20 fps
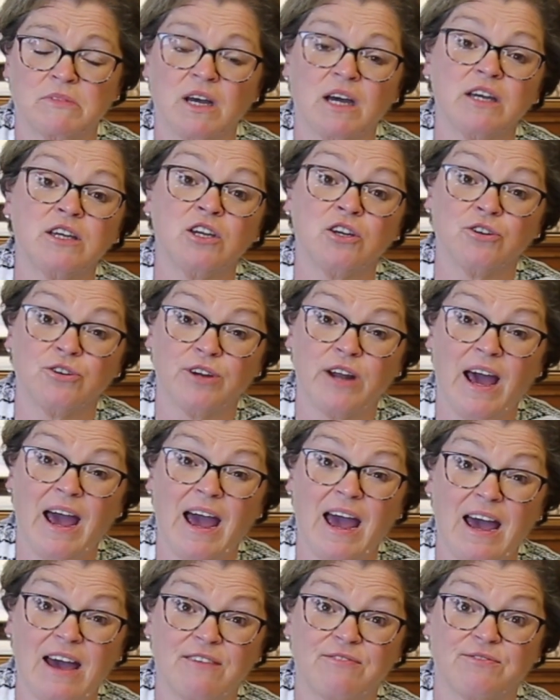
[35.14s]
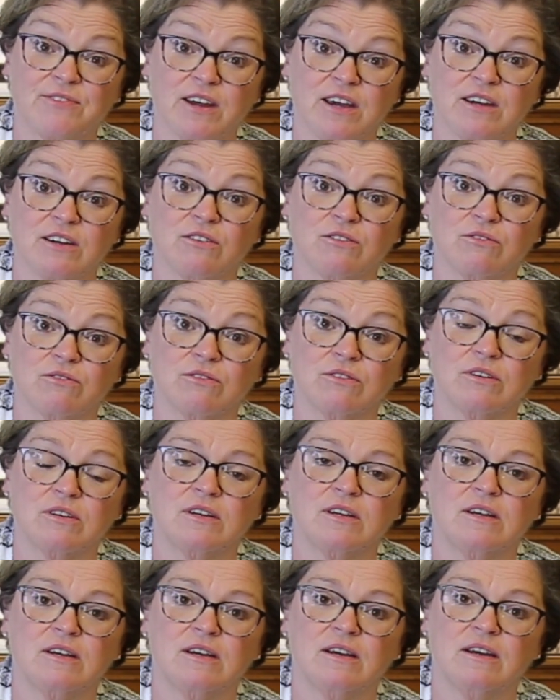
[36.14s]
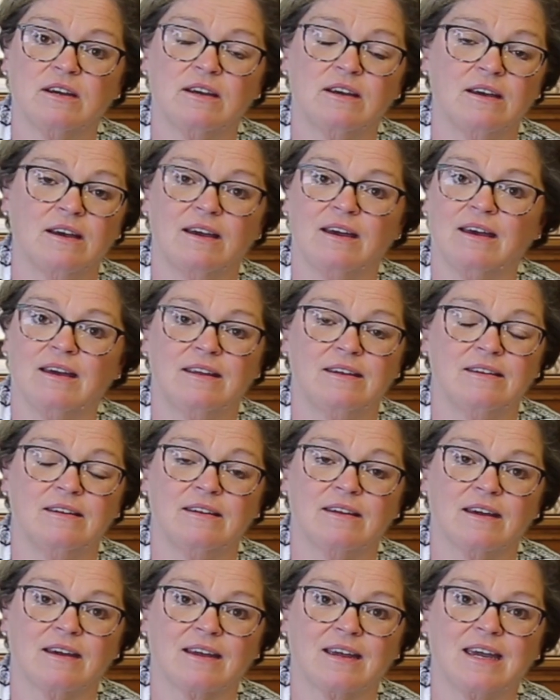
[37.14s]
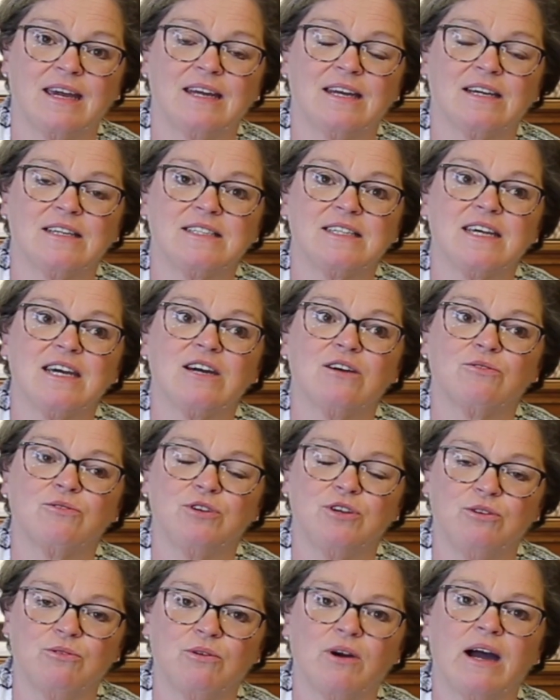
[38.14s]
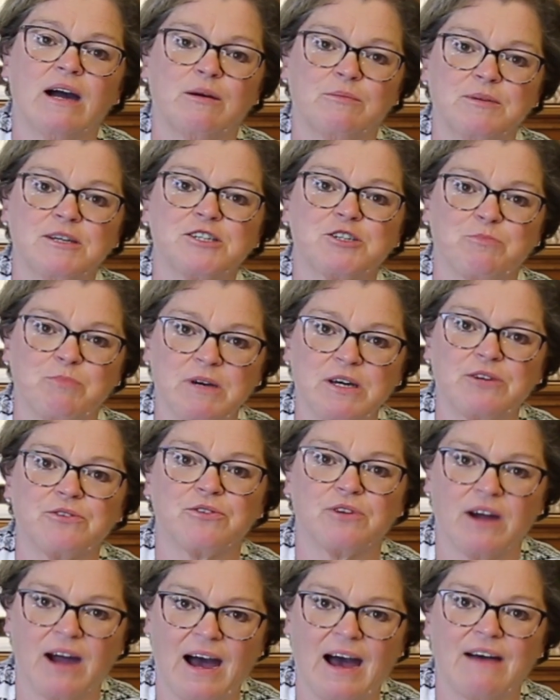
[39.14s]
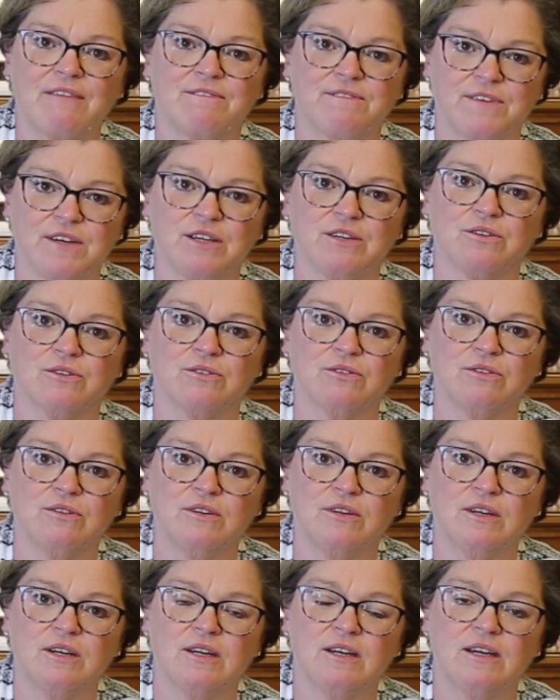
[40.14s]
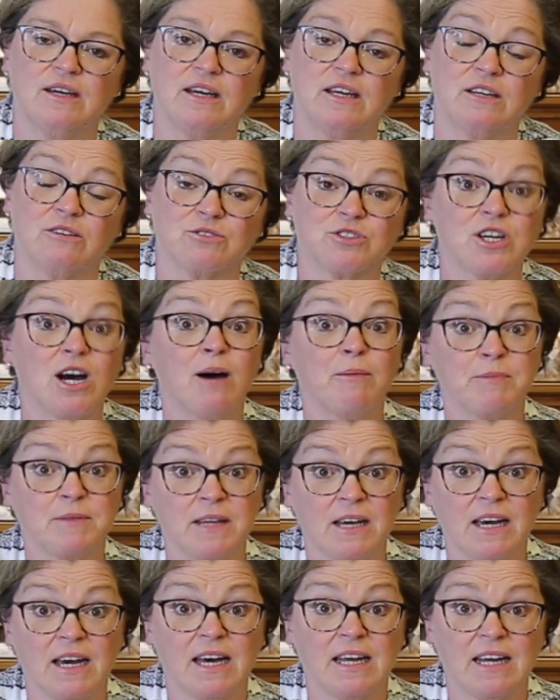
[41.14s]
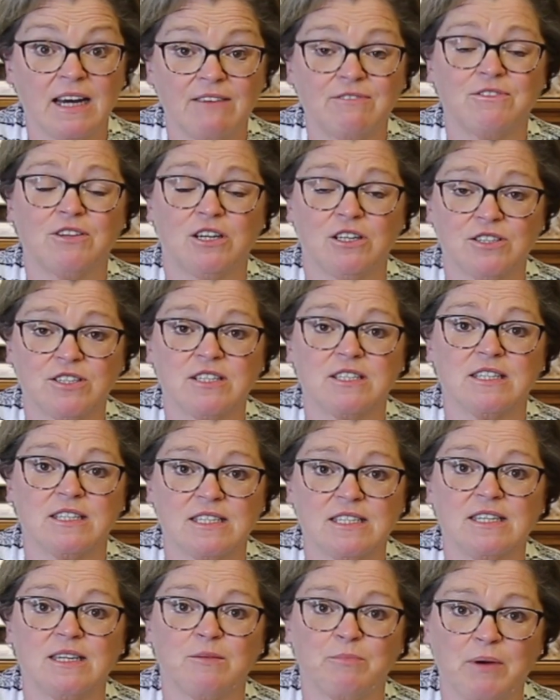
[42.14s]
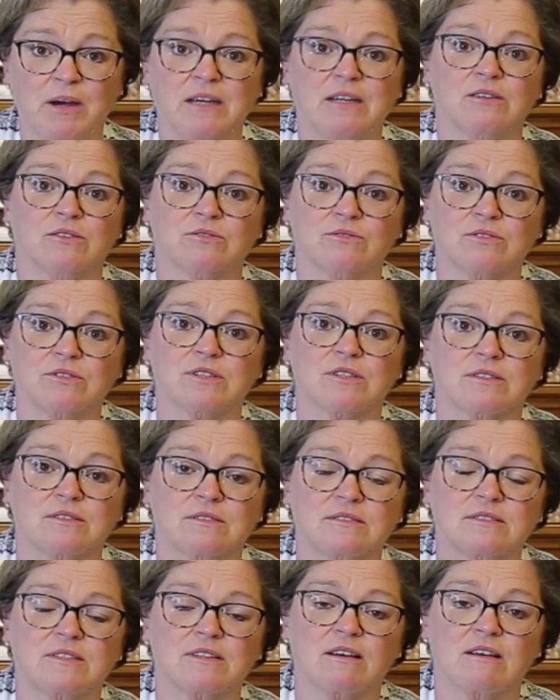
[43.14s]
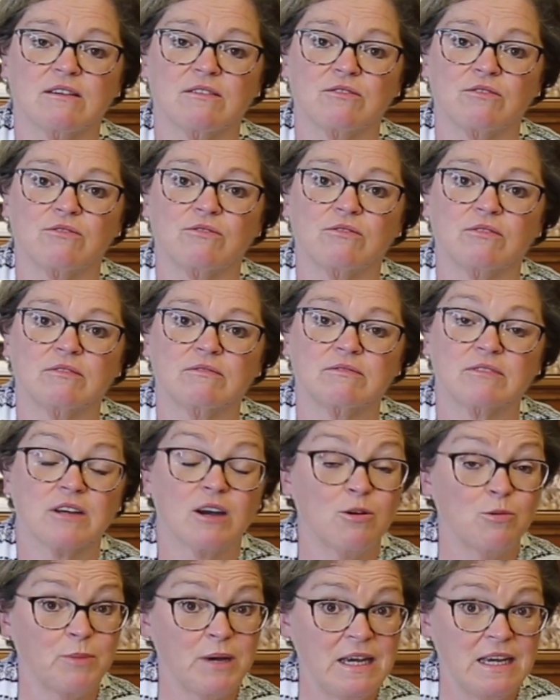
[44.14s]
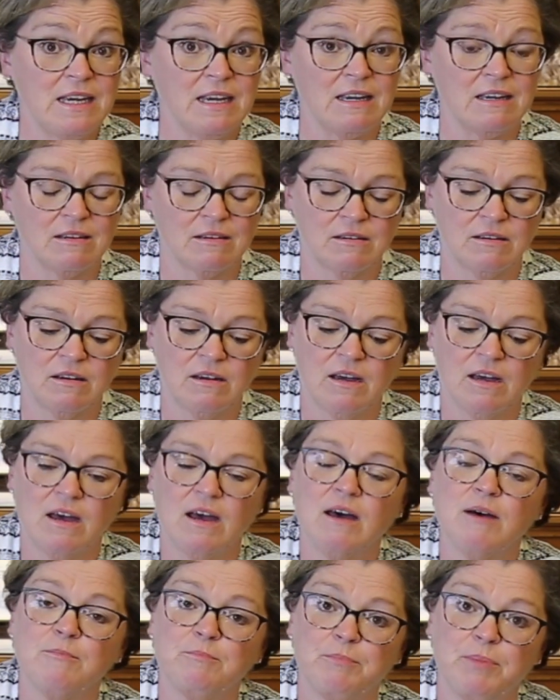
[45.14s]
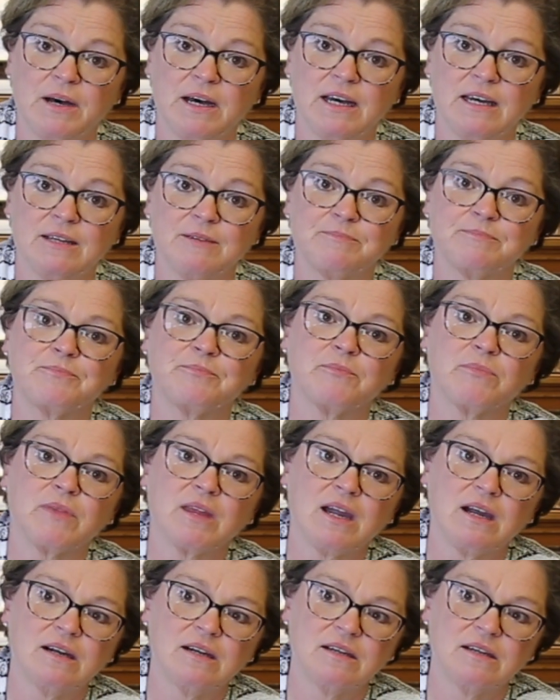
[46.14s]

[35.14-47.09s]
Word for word: a year and a half now and cannot tell you how much better I feel. And on top of that, I've lost 60 pounds. So go me. But